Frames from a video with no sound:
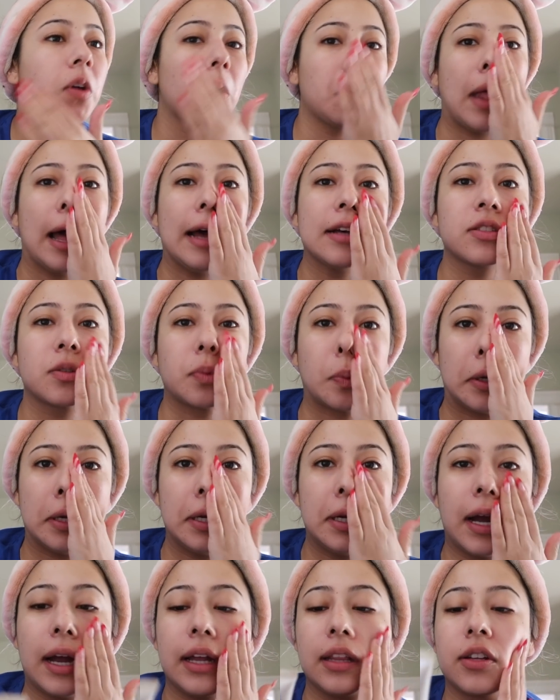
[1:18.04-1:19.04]
So last
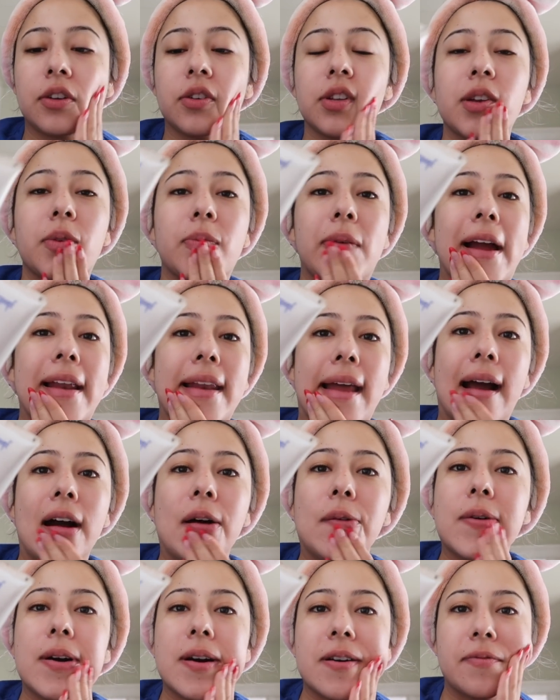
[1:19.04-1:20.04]
week, I literally ran
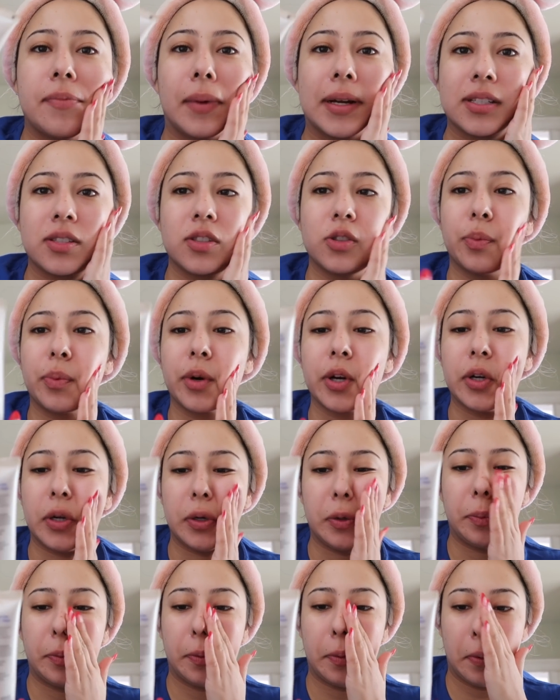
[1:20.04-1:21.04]
out of my
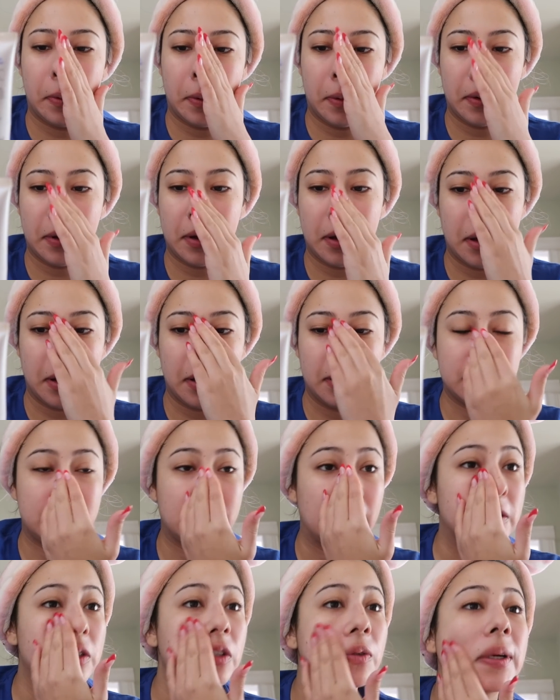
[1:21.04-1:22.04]
Supergoop uh,
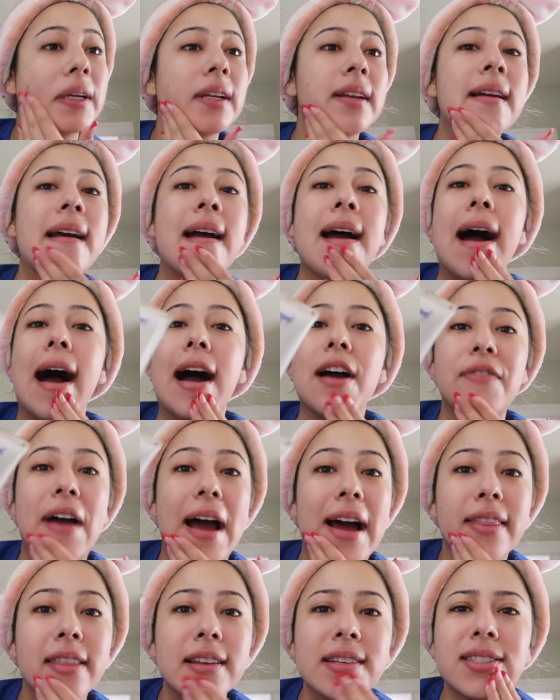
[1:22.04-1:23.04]
sunscreen. I've
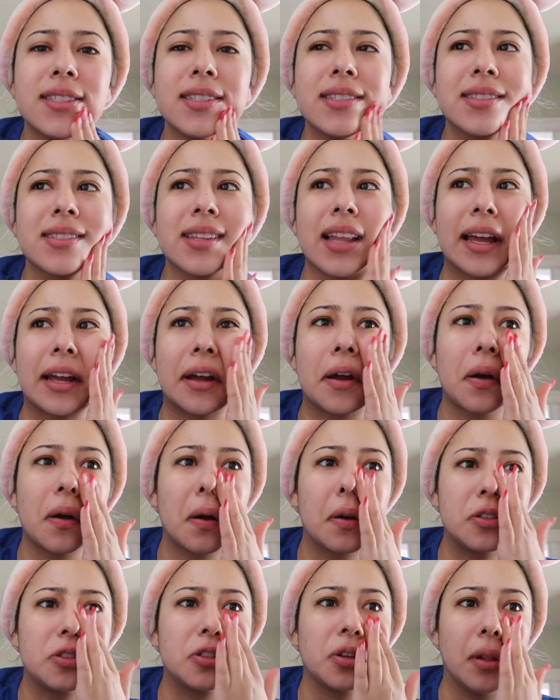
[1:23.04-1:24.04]
had this since like
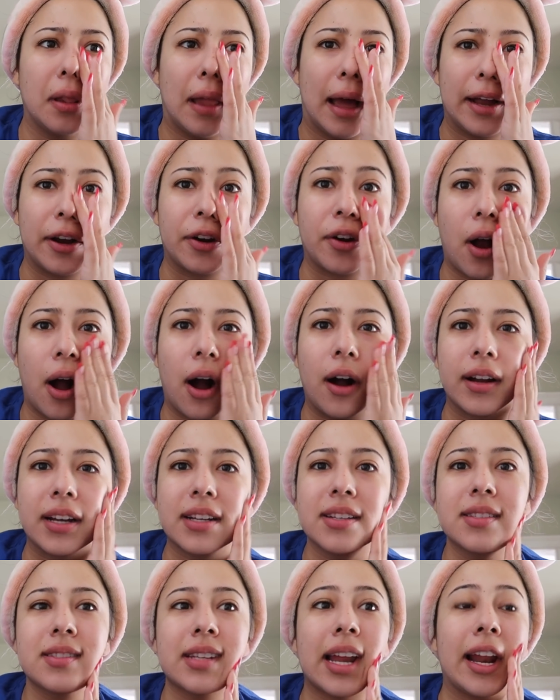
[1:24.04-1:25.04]
July or
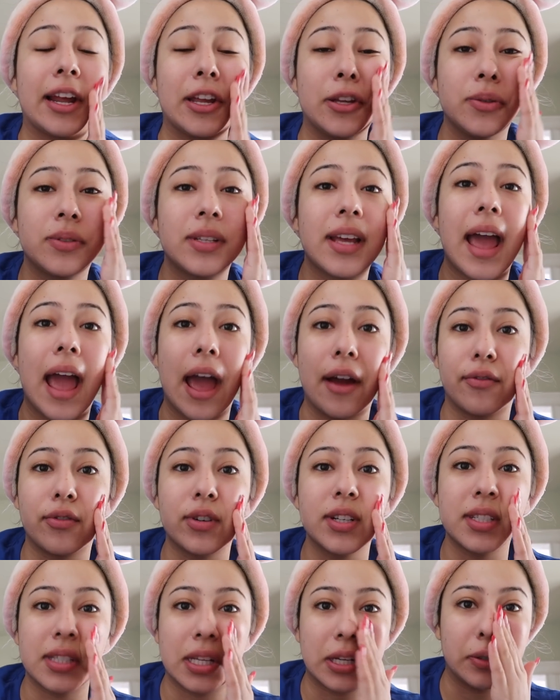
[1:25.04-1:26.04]
August and I use it
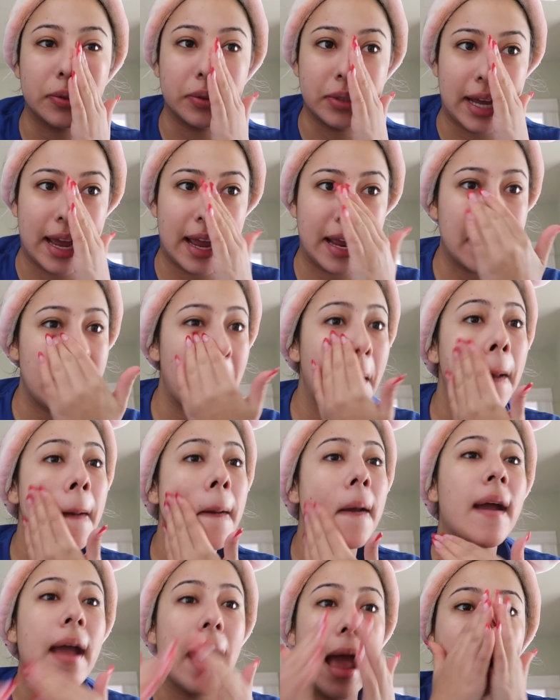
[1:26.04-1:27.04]
every single day
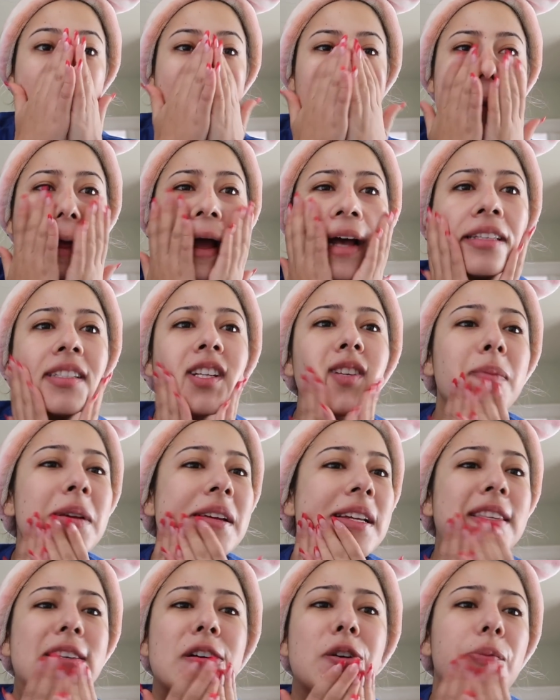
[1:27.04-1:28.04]
and it lasted
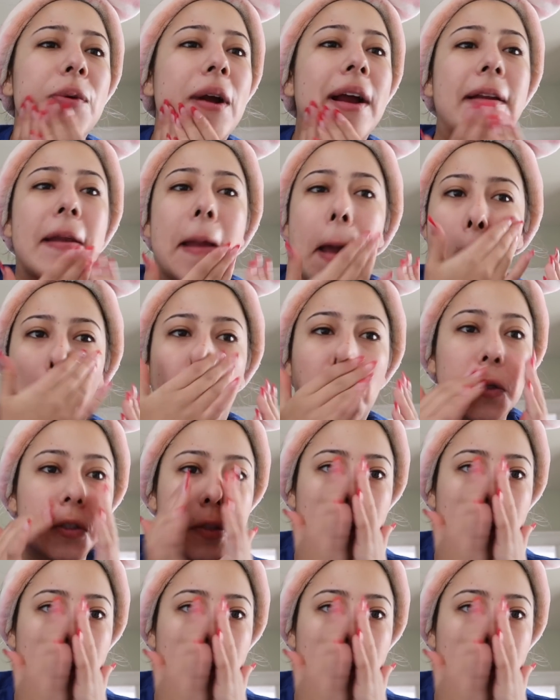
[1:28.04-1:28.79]
me until right now.